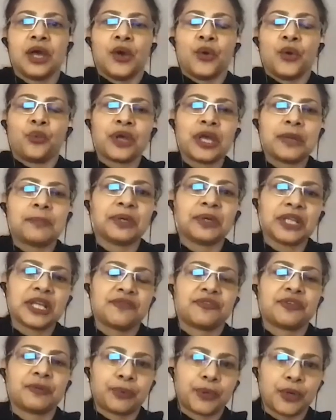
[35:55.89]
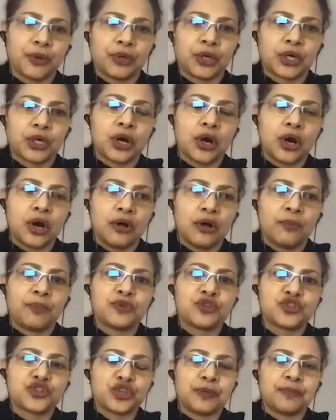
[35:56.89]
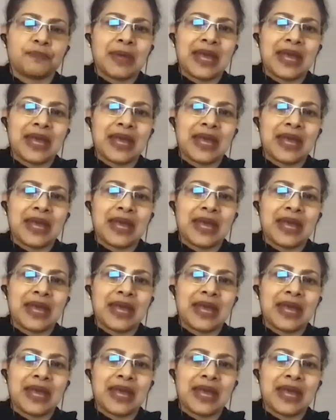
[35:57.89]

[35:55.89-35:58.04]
we believe the protocol should